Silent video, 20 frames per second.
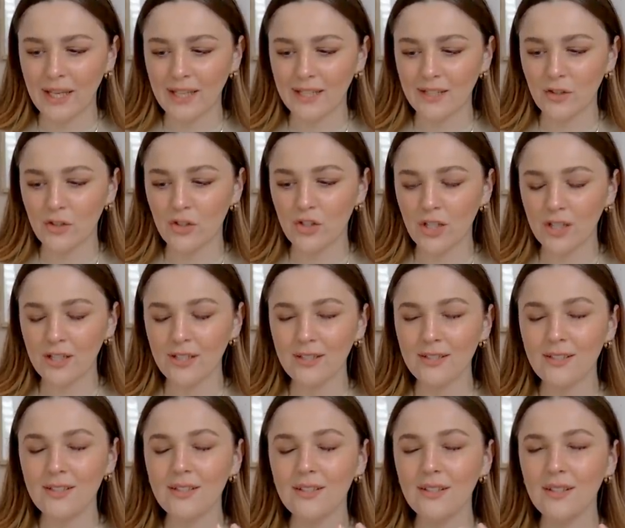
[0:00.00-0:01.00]
It
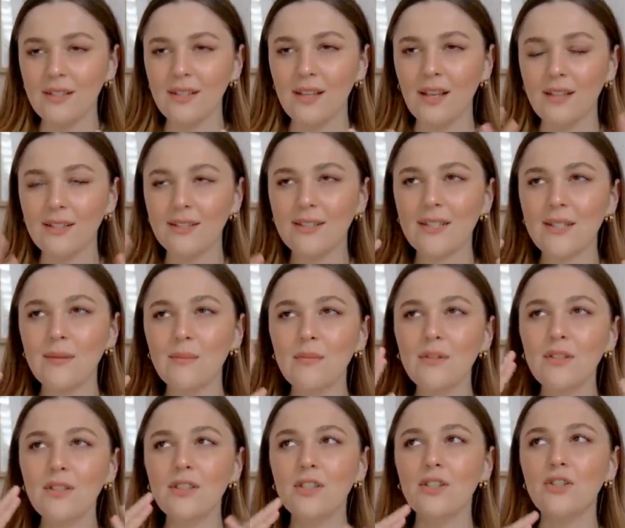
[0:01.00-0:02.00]
just
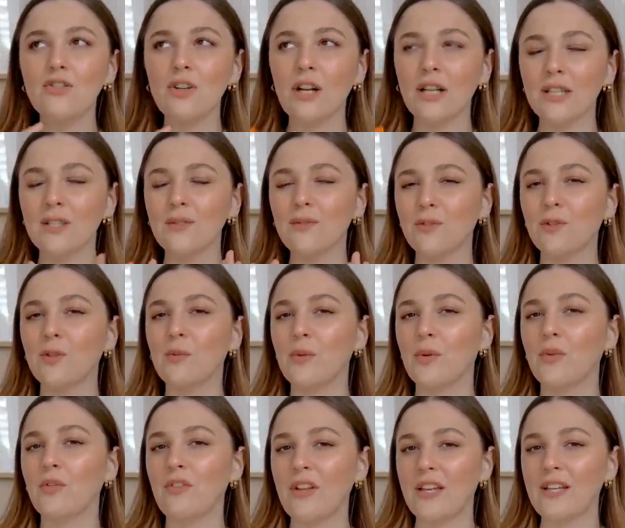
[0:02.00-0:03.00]
seems to transform
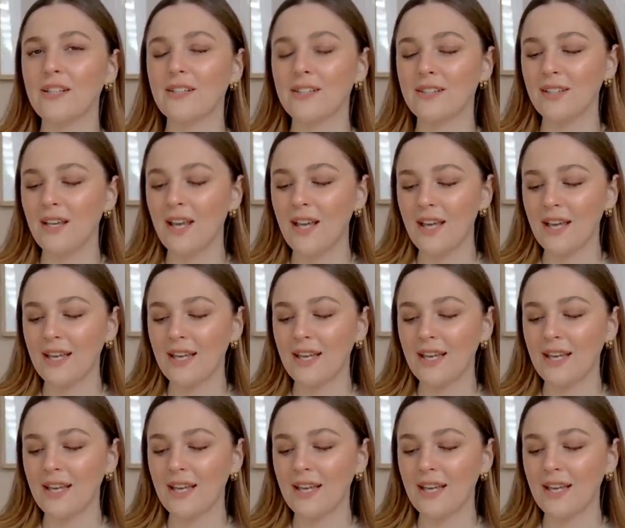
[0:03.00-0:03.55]
your face.